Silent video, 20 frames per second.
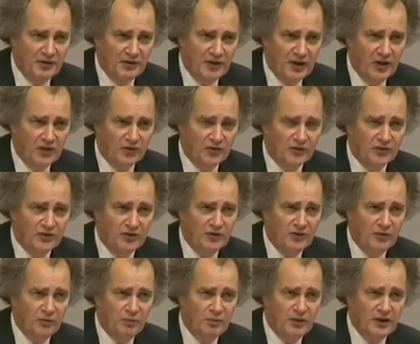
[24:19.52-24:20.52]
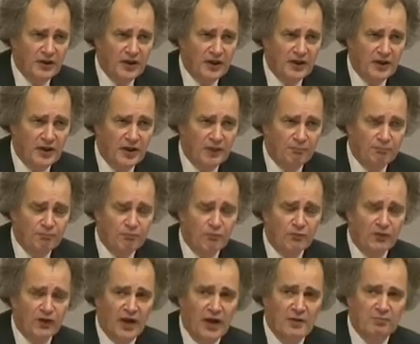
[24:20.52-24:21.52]
anything else, you'd be a, um,
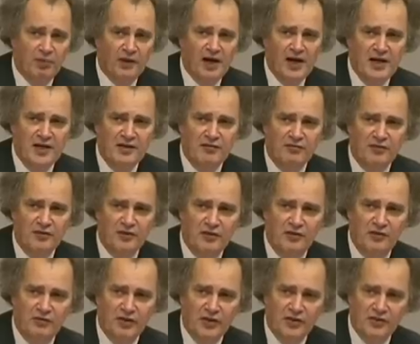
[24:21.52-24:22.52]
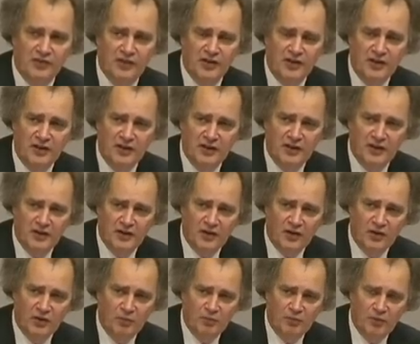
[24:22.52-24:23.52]
a brave university
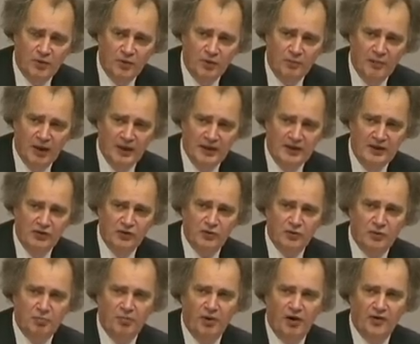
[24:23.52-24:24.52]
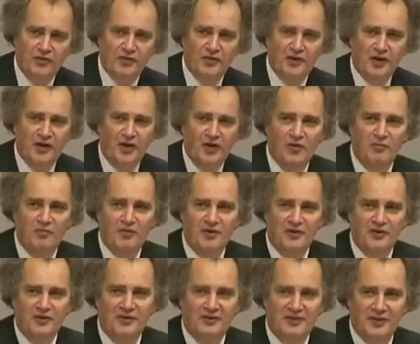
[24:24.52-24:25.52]
who put money into a pot in the hope
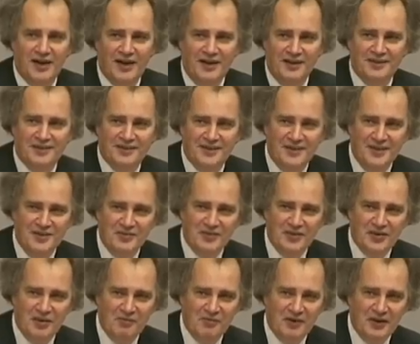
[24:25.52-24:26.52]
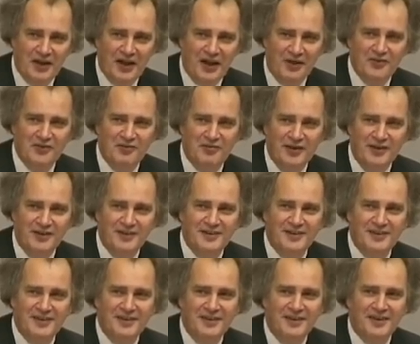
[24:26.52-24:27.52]
that you'd get uh, something out of it.
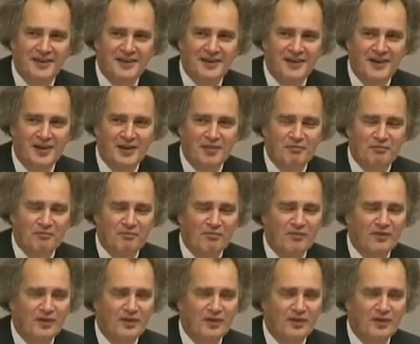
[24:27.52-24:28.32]
Um,